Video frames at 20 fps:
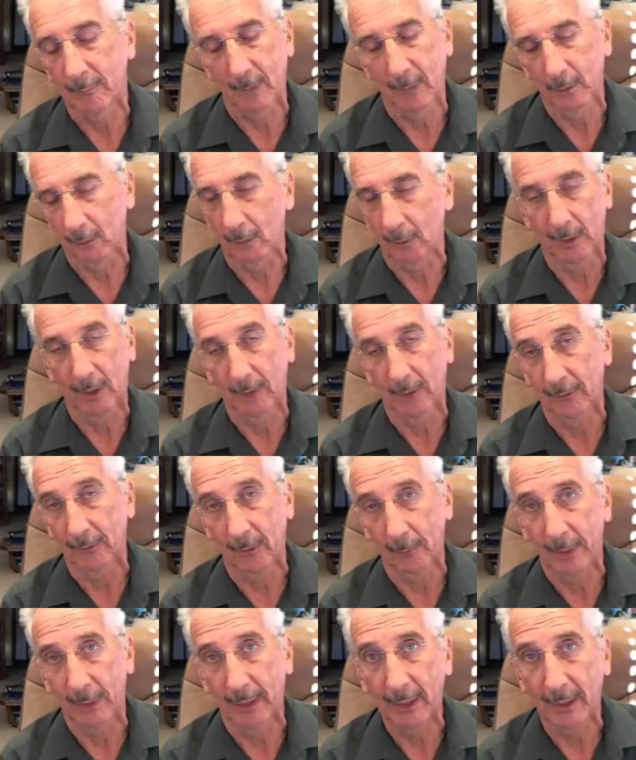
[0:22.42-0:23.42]
looking at
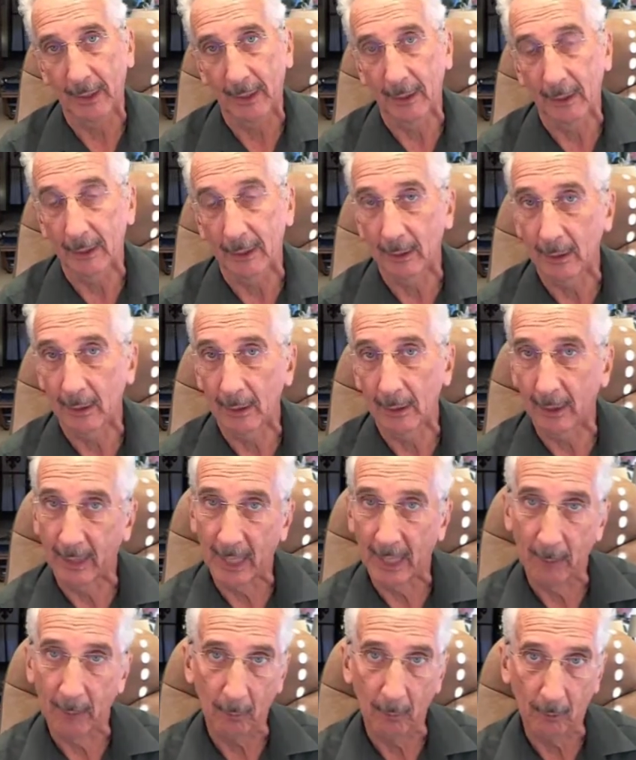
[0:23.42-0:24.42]
some painting, and he
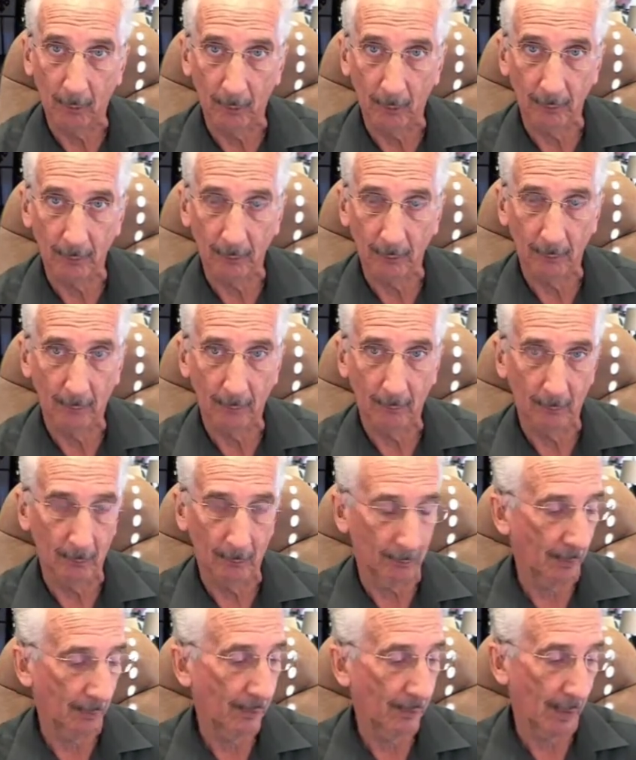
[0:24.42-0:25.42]
came across
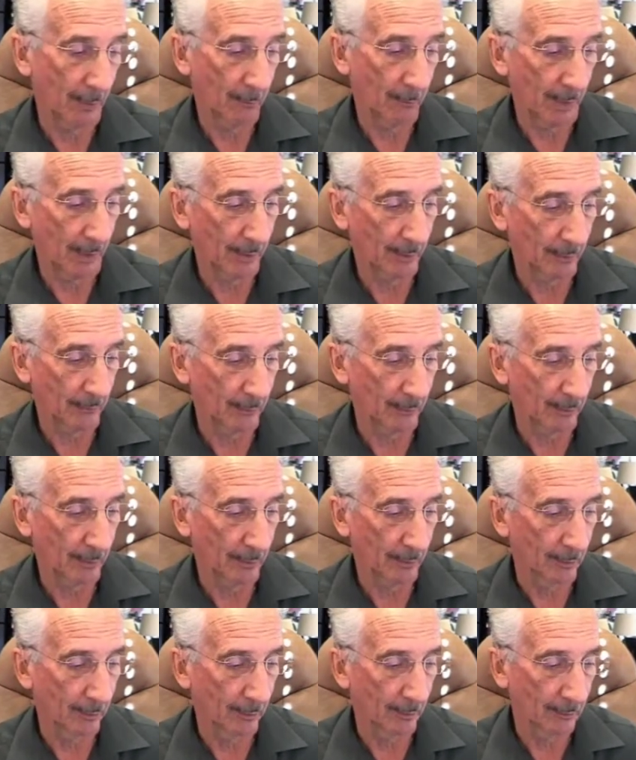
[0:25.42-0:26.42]
or he came past
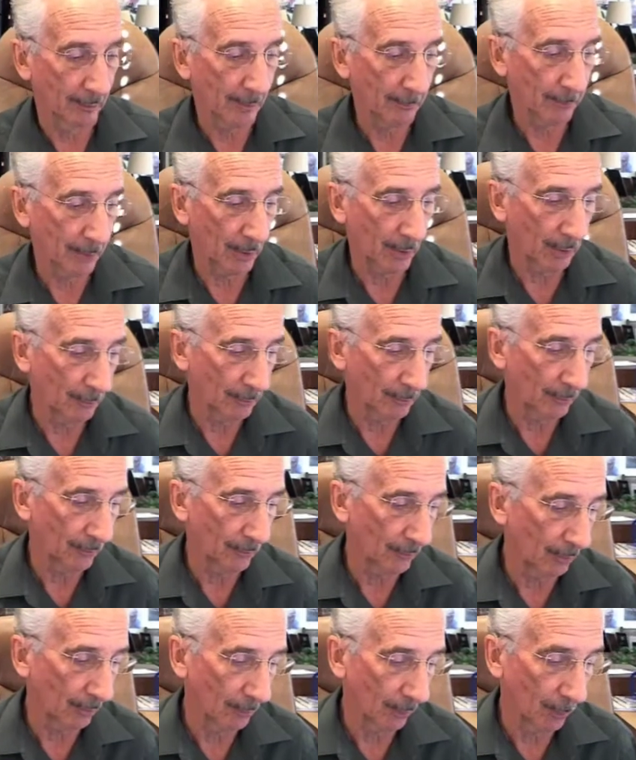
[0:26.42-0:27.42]
the laptop and
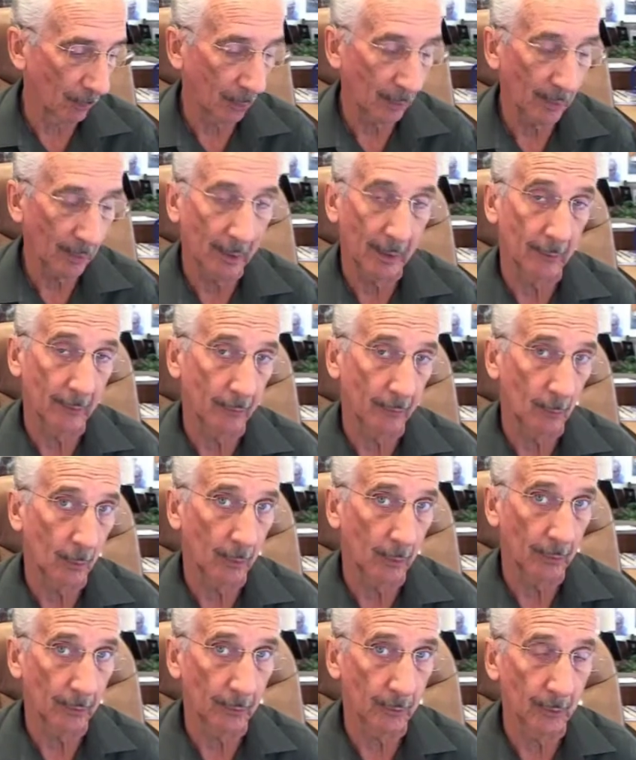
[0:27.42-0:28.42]
saw me working. He said, "What
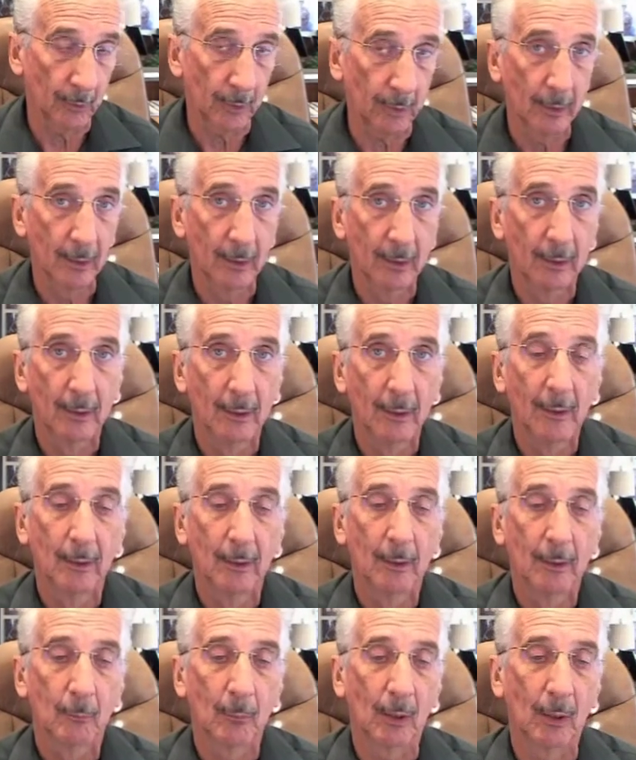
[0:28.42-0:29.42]
are you doing,
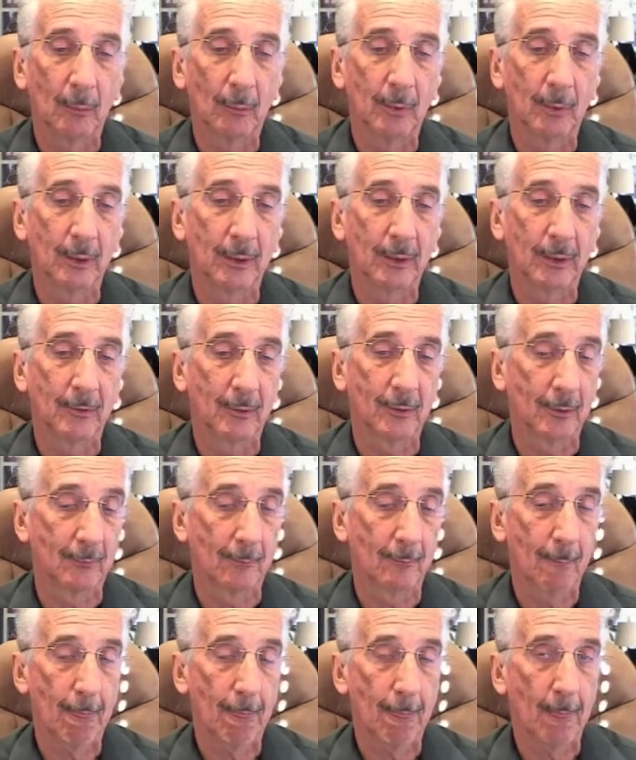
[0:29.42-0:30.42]
Papa?" And I said,
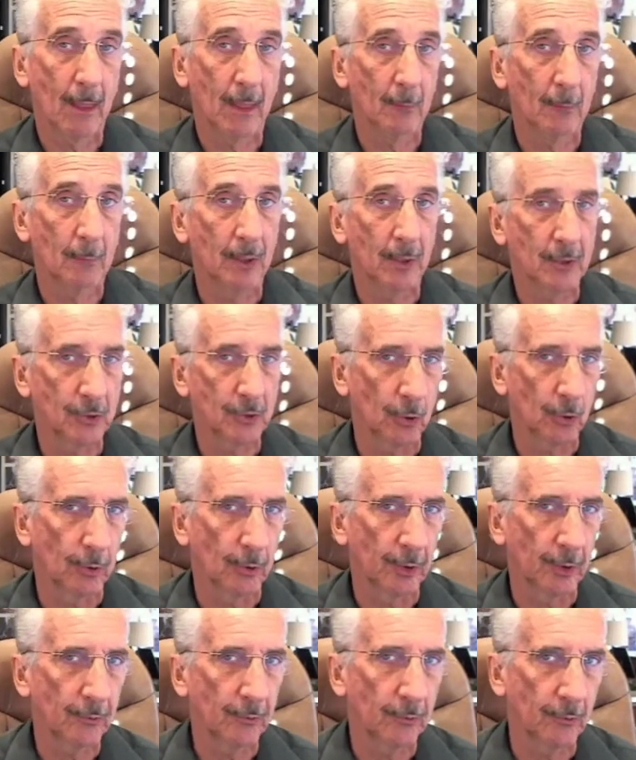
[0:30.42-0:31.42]
I'm teaching
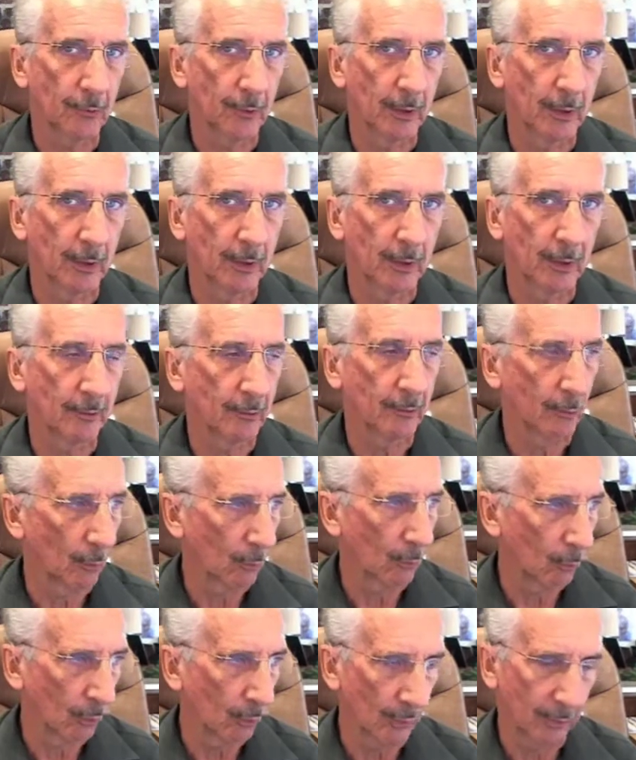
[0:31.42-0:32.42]
art history. And he said,
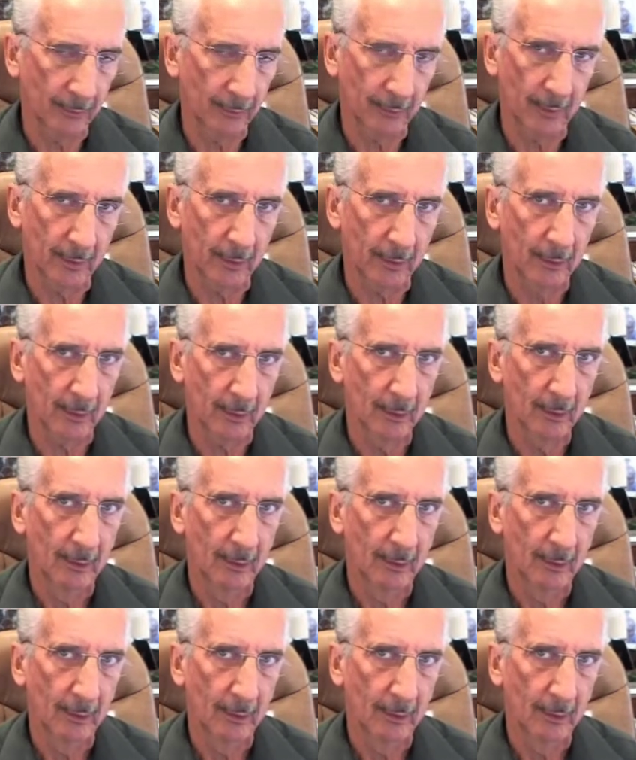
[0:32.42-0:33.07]
Well, what is that?